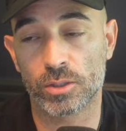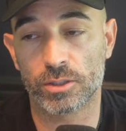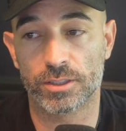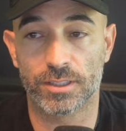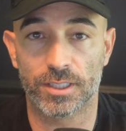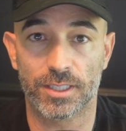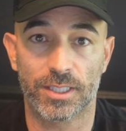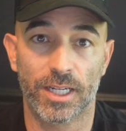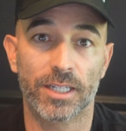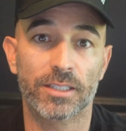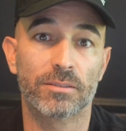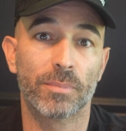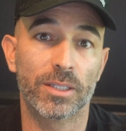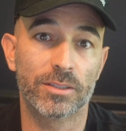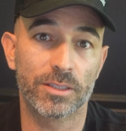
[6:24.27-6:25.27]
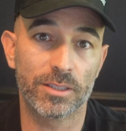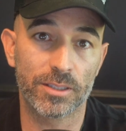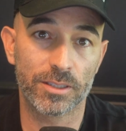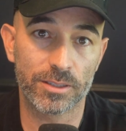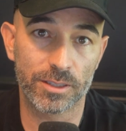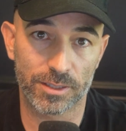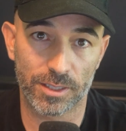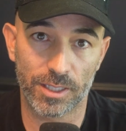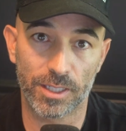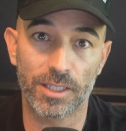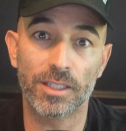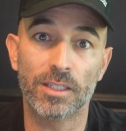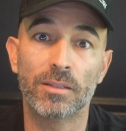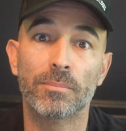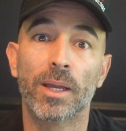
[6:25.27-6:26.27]
Is it a text message? Is it an
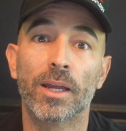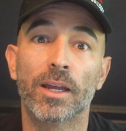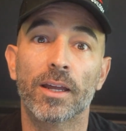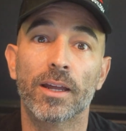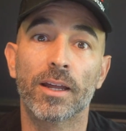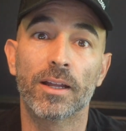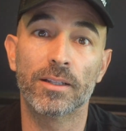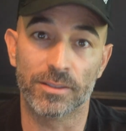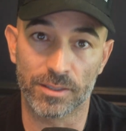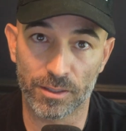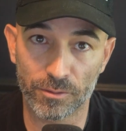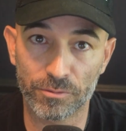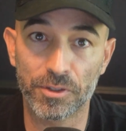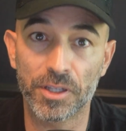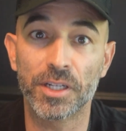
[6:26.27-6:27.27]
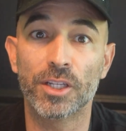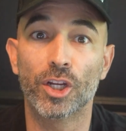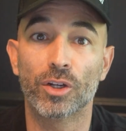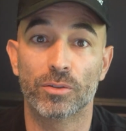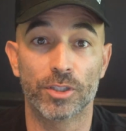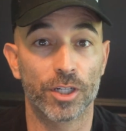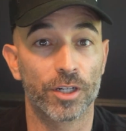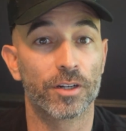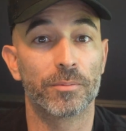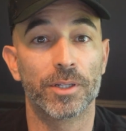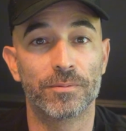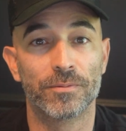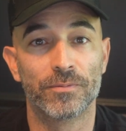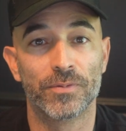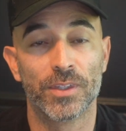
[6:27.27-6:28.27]
email? Is it a video? You know what I
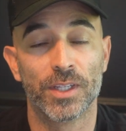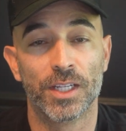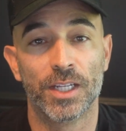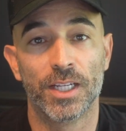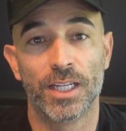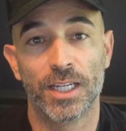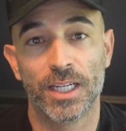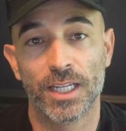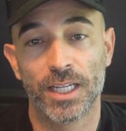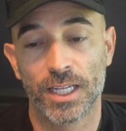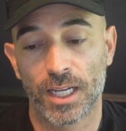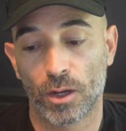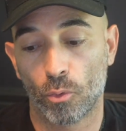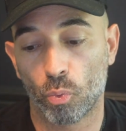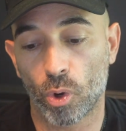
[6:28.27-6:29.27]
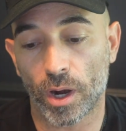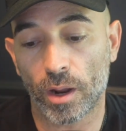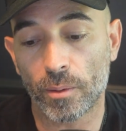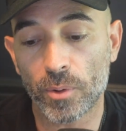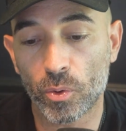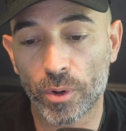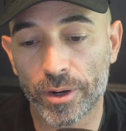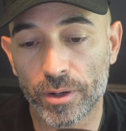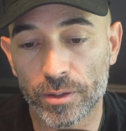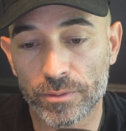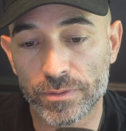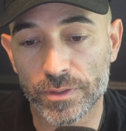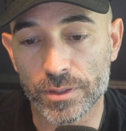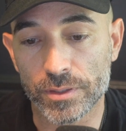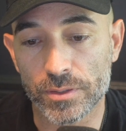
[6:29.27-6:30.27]
mean? What I'm aware
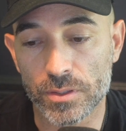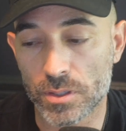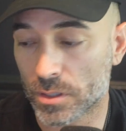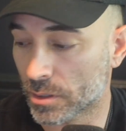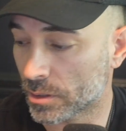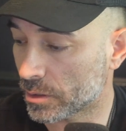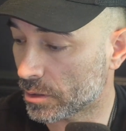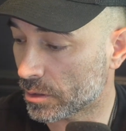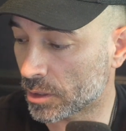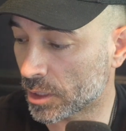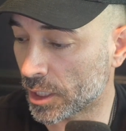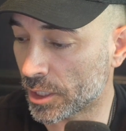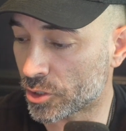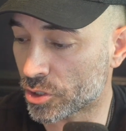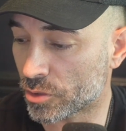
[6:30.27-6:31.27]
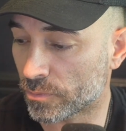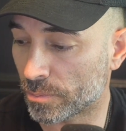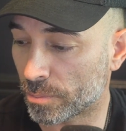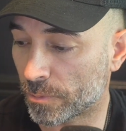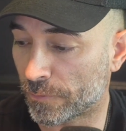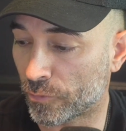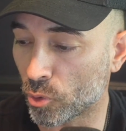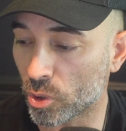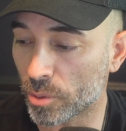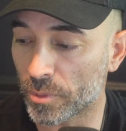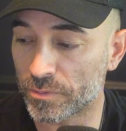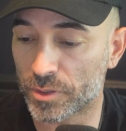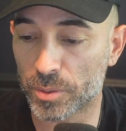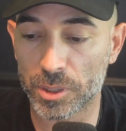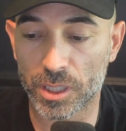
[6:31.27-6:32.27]
of is each form
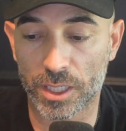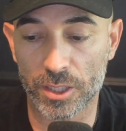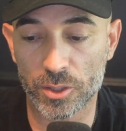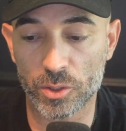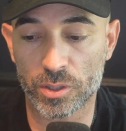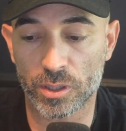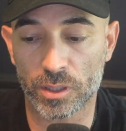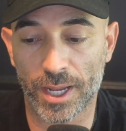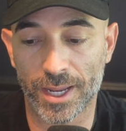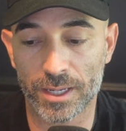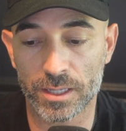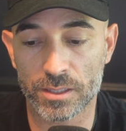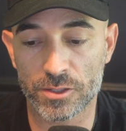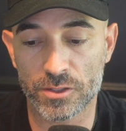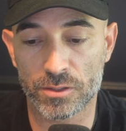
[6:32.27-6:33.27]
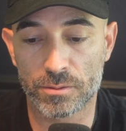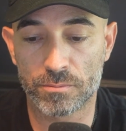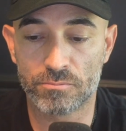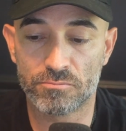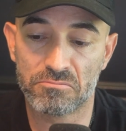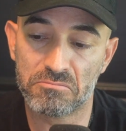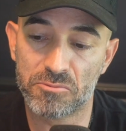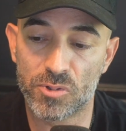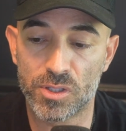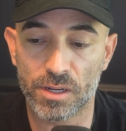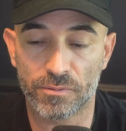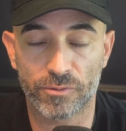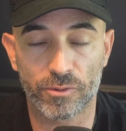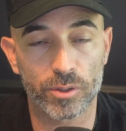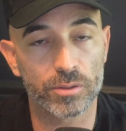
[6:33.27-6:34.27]
of communication has
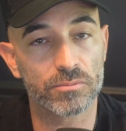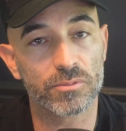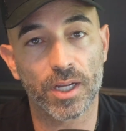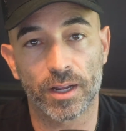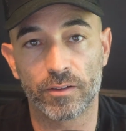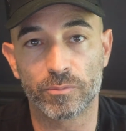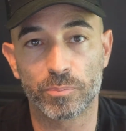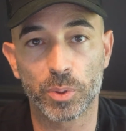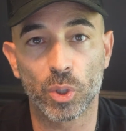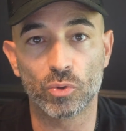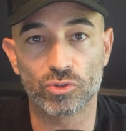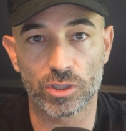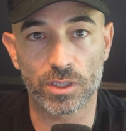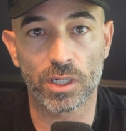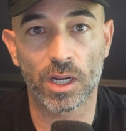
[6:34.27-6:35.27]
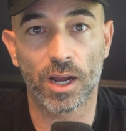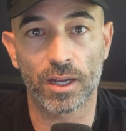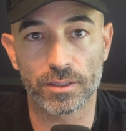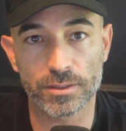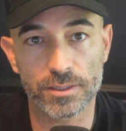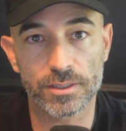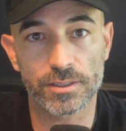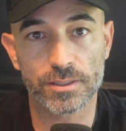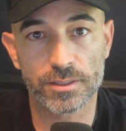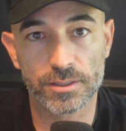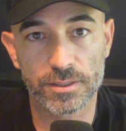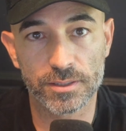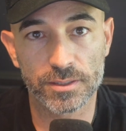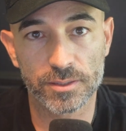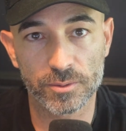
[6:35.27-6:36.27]
different kind of pros and cons,
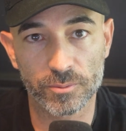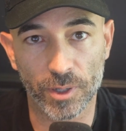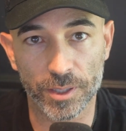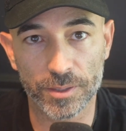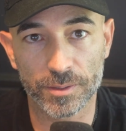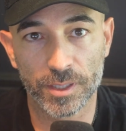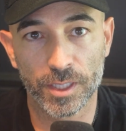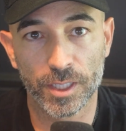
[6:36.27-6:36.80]
right?